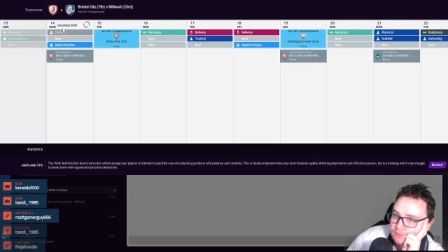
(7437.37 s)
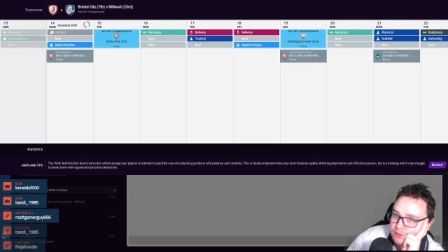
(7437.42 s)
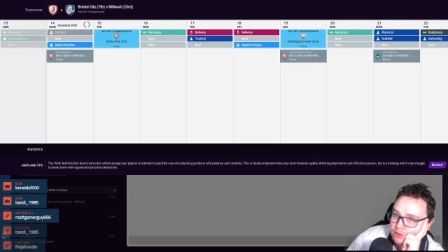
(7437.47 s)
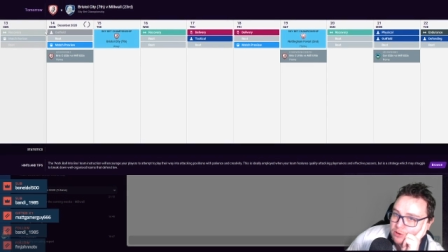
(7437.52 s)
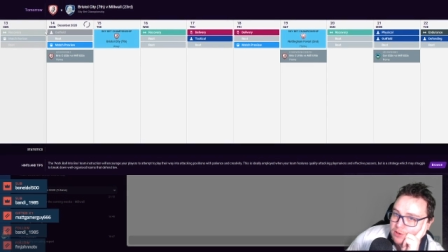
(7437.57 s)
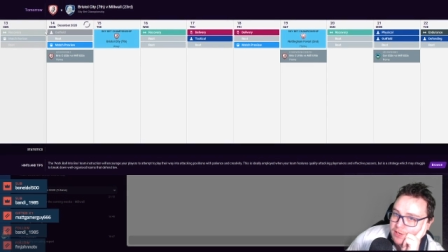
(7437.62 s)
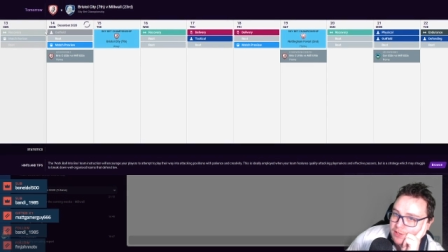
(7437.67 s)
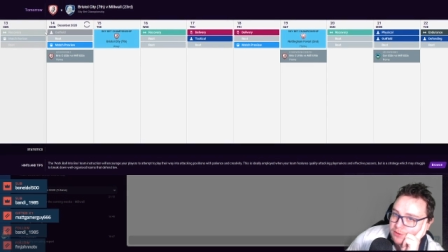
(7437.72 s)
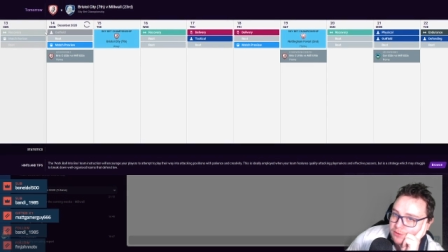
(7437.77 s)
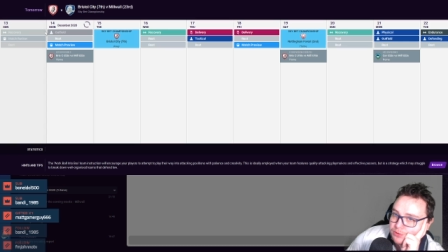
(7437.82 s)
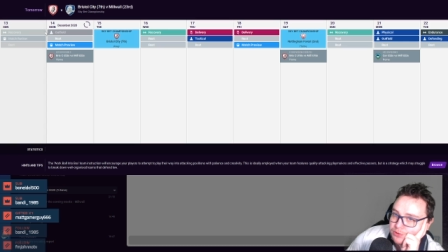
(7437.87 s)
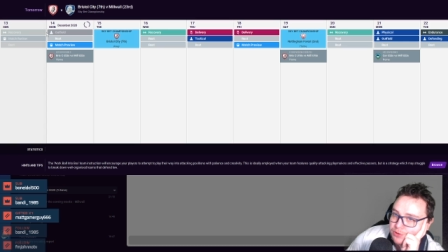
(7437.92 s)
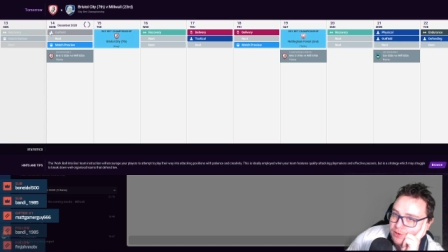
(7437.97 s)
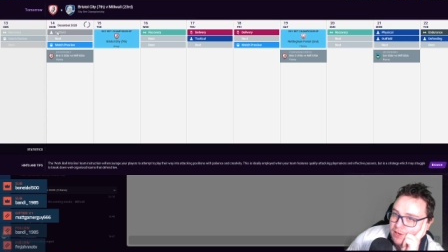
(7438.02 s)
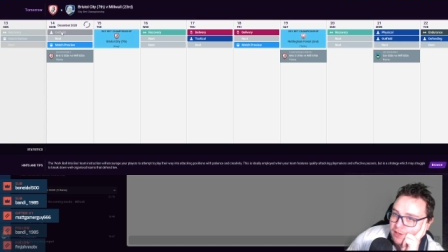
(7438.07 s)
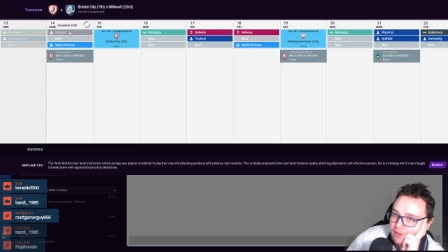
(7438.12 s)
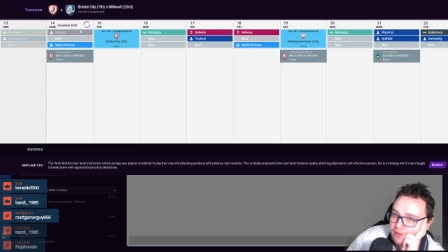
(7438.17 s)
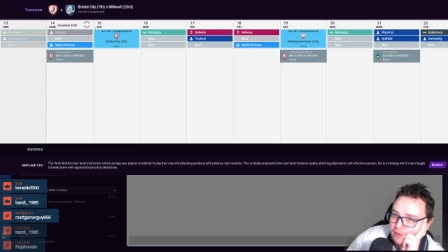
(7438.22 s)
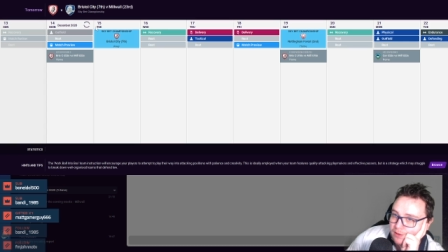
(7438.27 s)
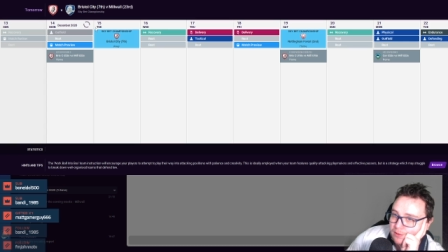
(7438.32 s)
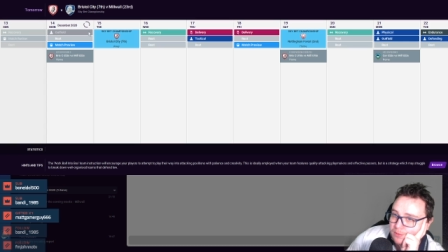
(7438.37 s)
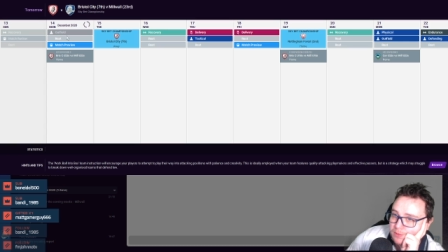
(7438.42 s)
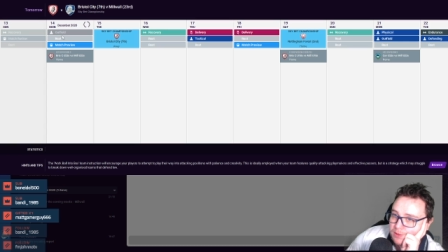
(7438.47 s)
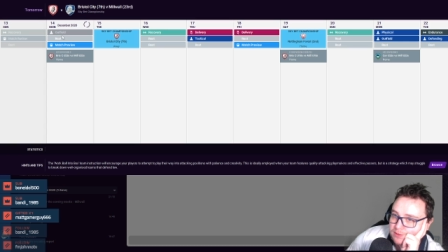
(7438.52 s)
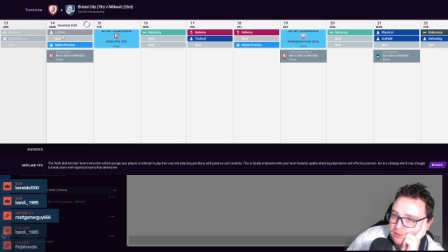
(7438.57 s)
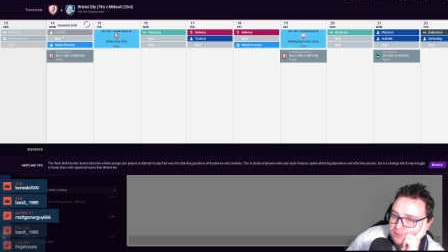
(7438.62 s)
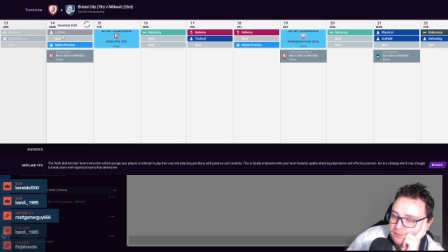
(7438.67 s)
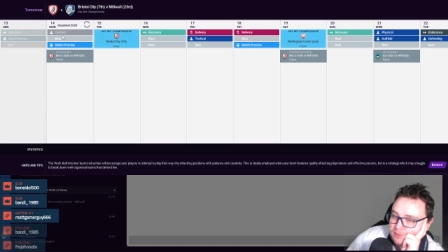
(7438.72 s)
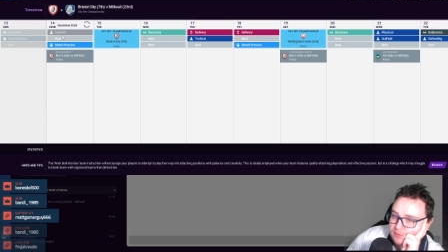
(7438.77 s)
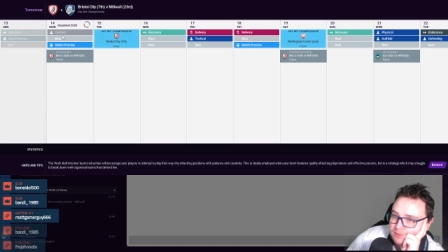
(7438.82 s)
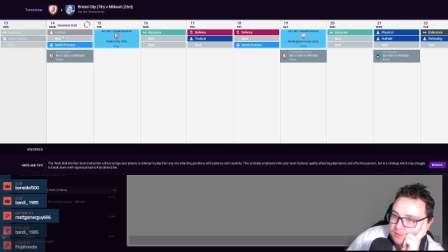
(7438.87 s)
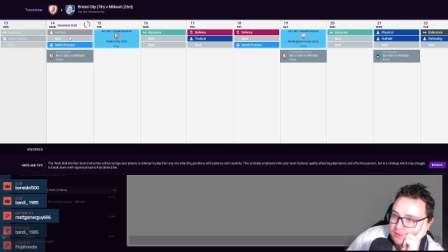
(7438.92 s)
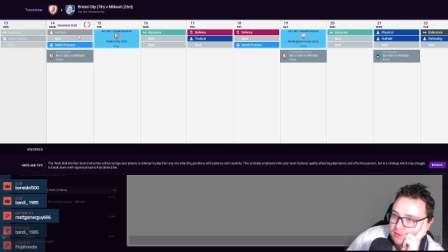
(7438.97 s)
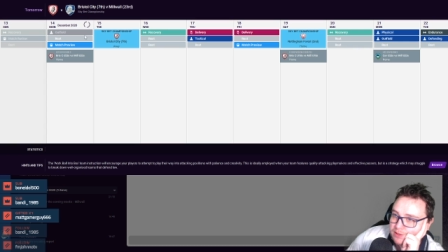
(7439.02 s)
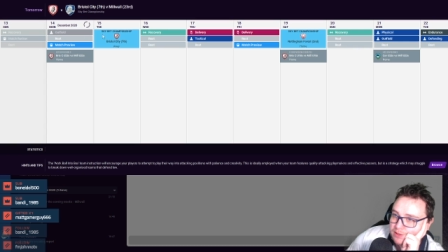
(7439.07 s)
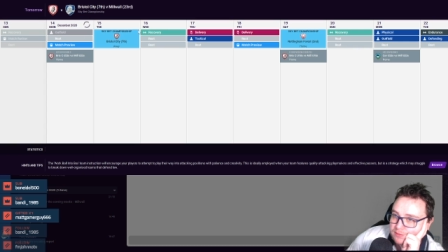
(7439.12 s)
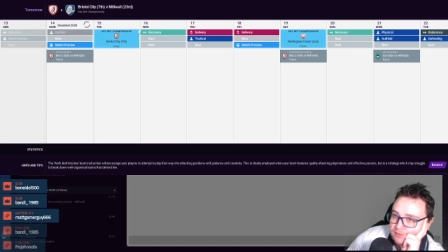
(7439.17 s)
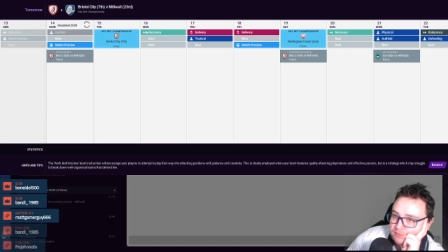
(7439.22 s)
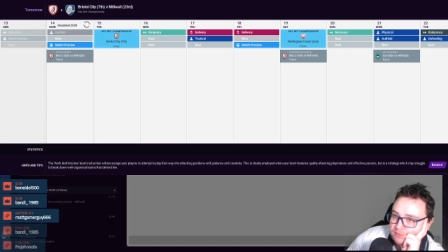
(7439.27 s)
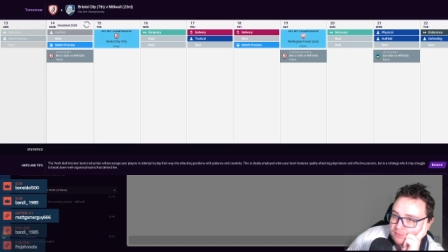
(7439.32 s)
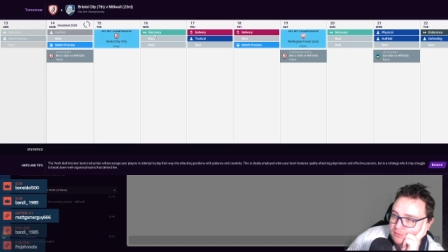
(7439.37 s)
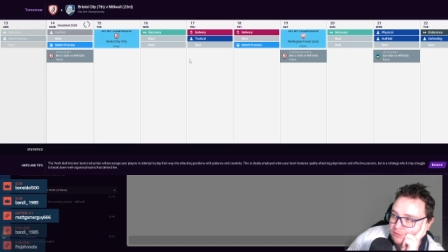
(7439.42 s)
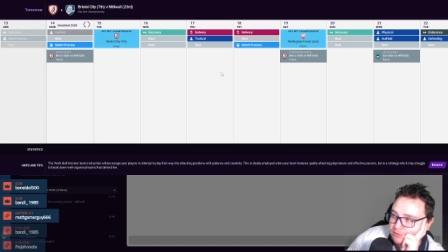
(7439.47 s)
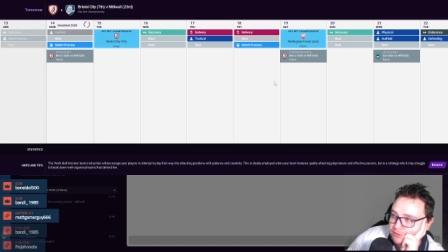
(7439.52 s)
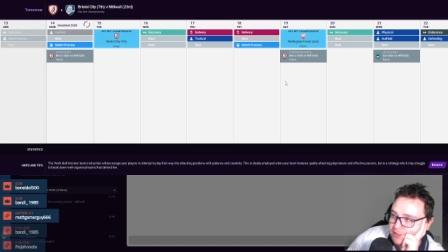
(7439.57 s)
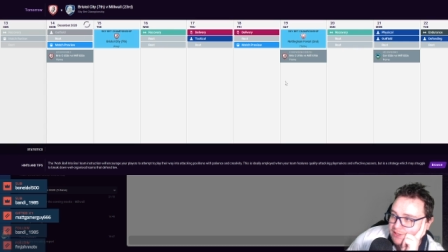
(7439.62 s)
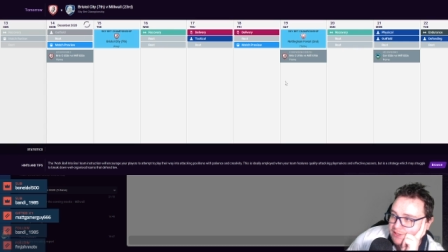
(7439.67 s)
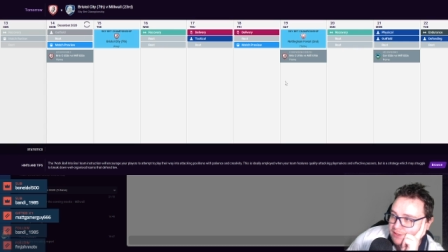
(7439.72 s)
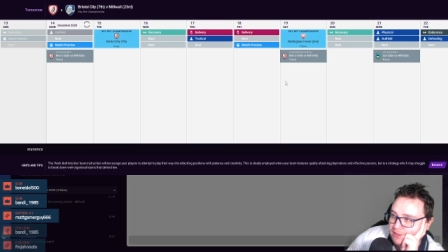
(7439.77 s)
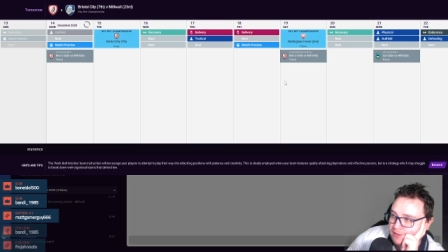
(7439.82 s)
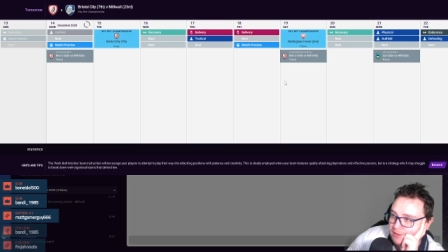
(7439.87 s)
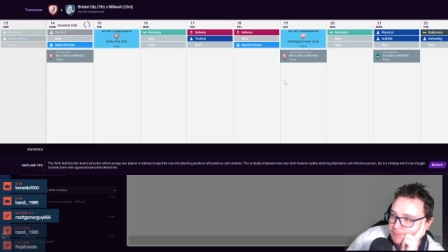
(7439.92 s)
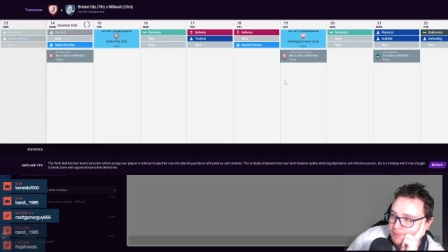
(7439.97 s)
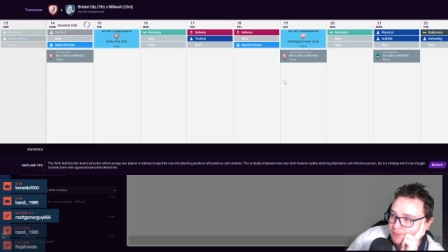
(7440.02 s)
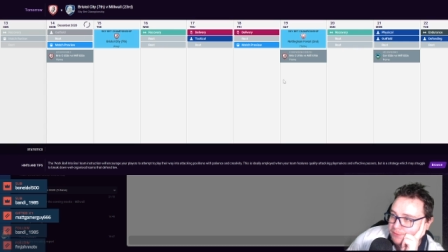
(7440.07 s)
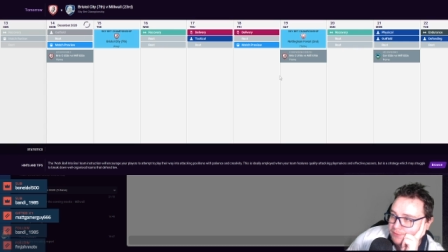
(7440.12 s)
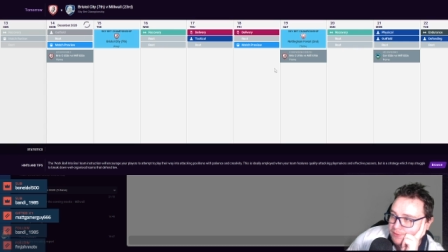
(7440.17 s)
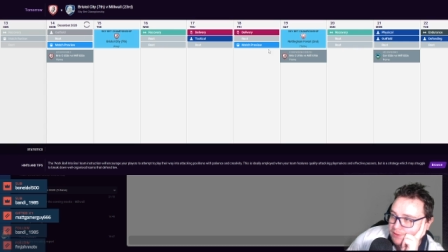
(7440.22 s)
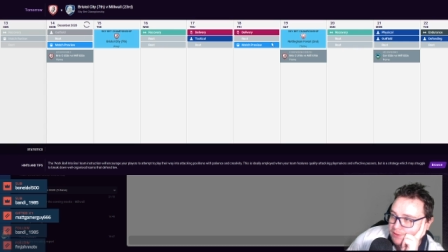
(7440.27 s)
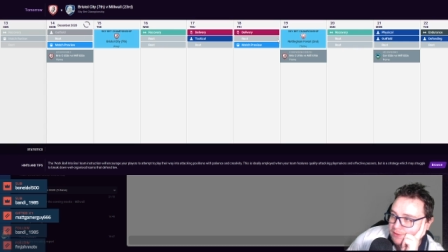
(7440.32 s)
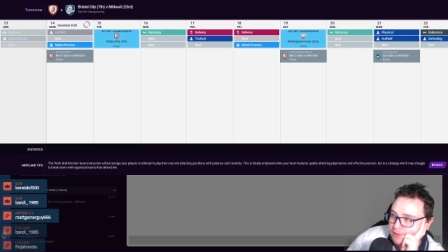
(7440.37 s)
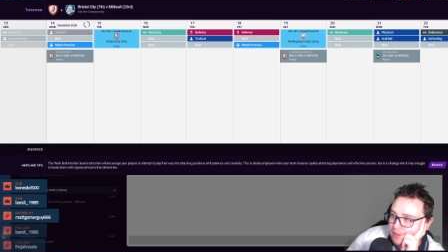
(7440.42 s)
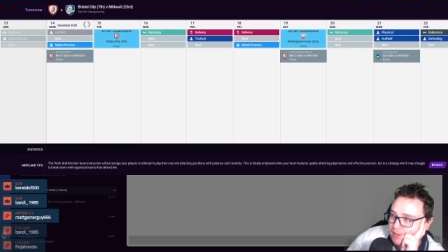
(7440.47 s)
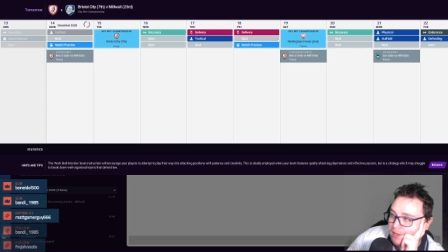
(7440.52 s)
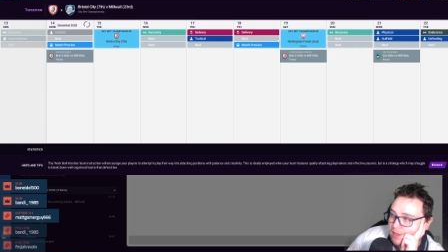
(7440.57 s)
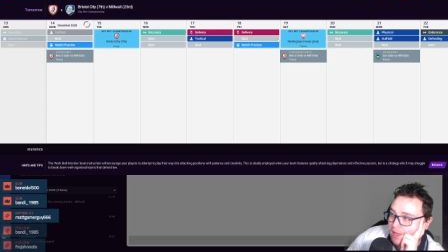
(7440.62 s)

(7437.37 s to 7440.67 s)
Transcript: Oh, I didn't do training. Oh, well. Yeah, the rest there. will be fine.